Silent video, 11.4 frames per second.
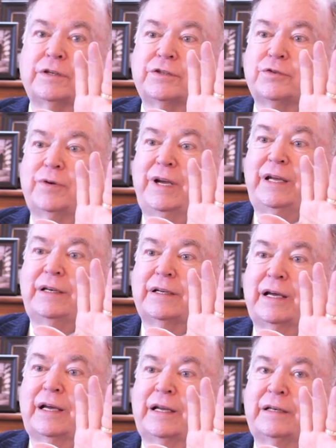the street,
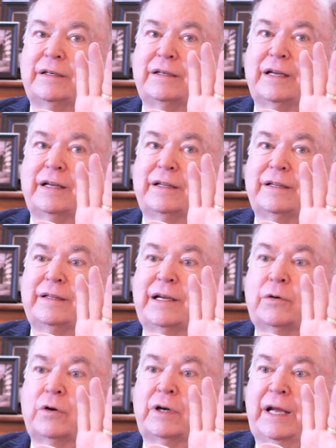and
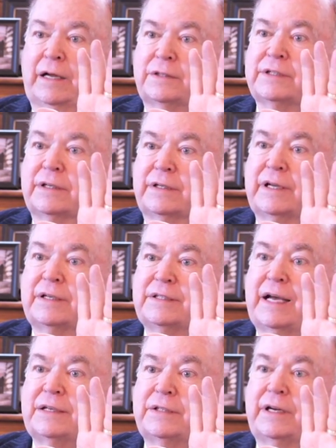they were announcing the
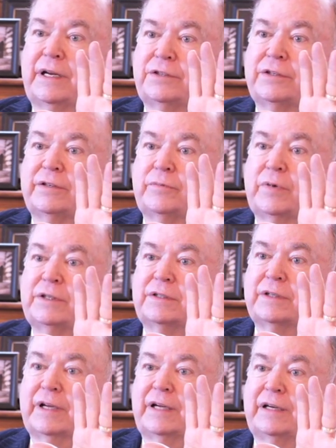assassination of
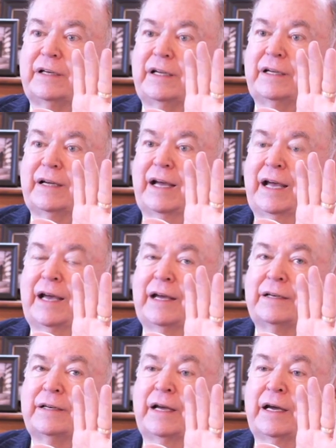President Kennedy
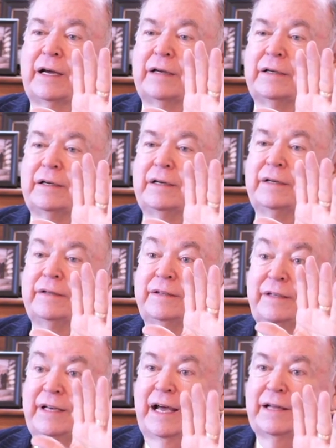and the
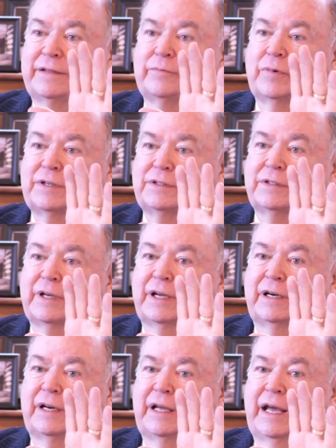death of President
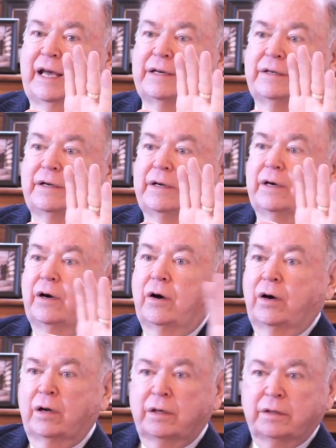Kennedy. And
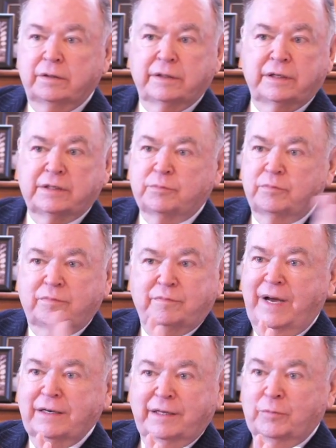all these
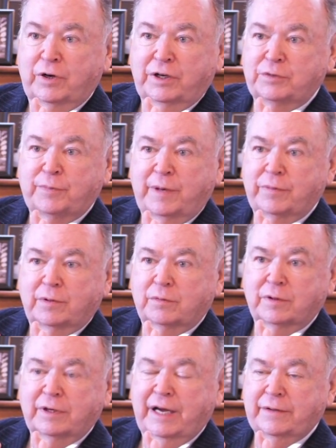mainly British people
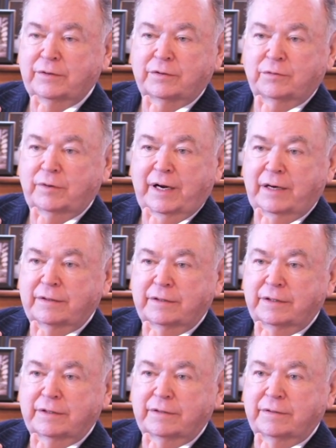were gathered around
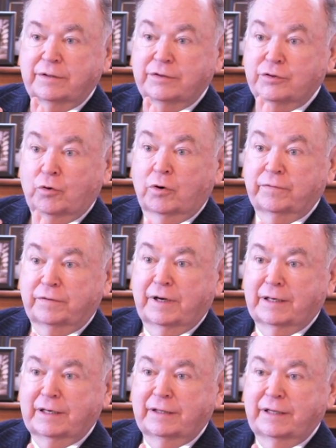the
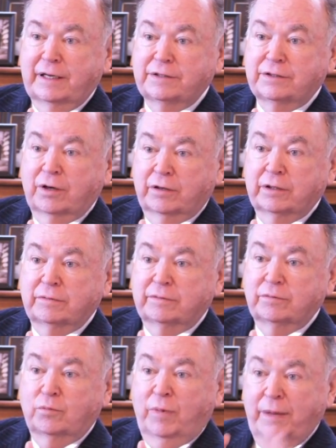storefront, and they started
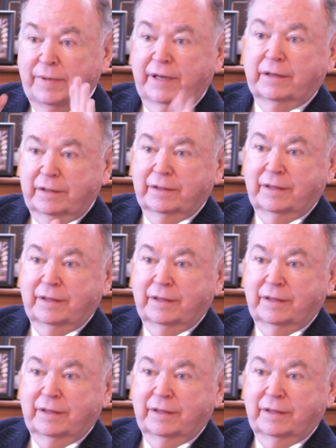weeping.